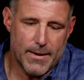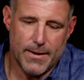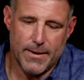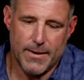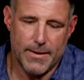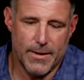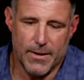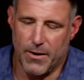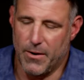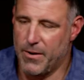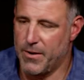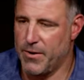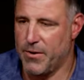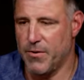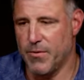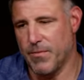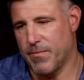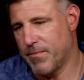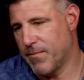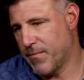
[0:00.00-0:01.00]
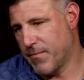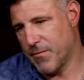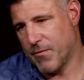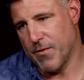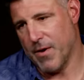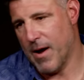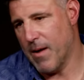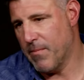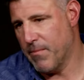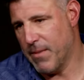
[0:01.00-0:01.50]
you know, and you
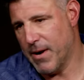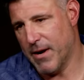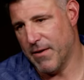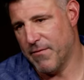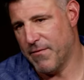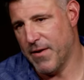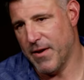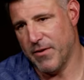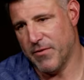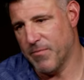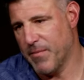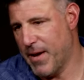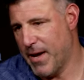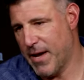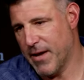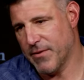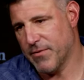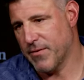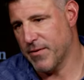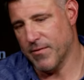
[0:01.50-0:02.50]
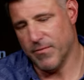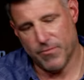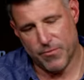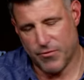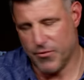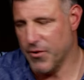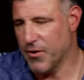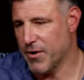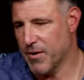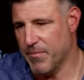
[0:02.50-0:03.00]
grab him by the face mask and
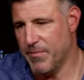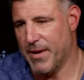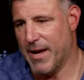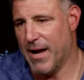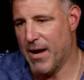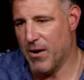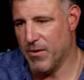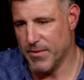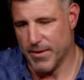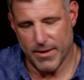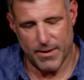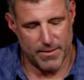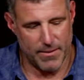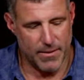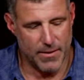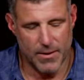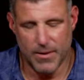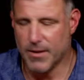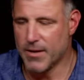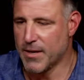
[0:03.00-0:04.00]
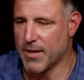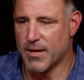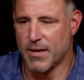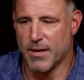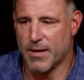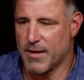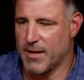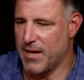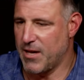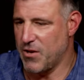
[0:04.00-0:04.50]
jerk him down, like
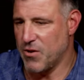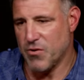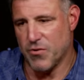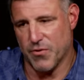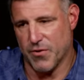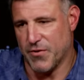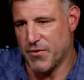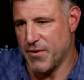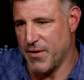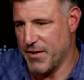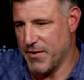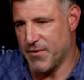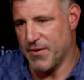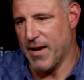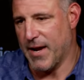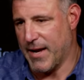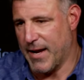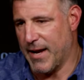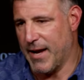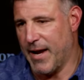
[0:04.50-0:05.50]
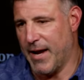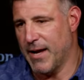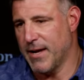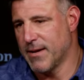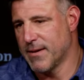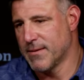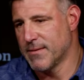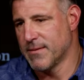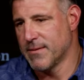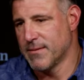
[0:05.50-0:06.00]
they usually see the second guy,
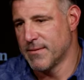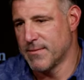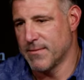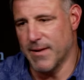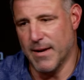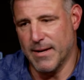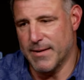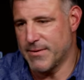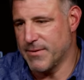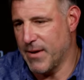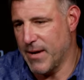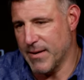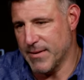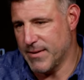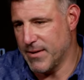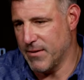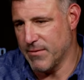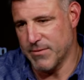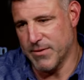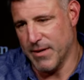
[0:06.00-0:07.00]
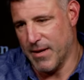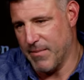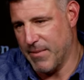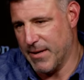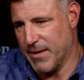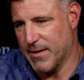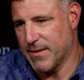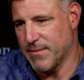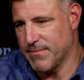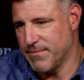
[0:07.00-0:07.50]
right? So
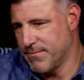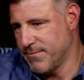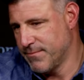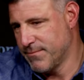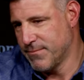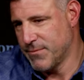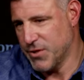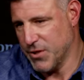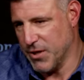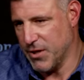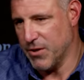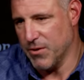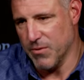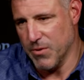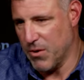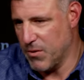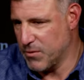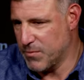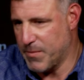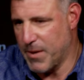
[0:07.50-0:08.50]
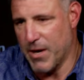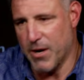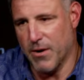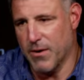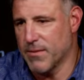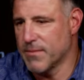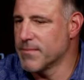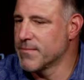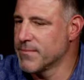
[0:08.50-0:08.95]
Jaleel knows better.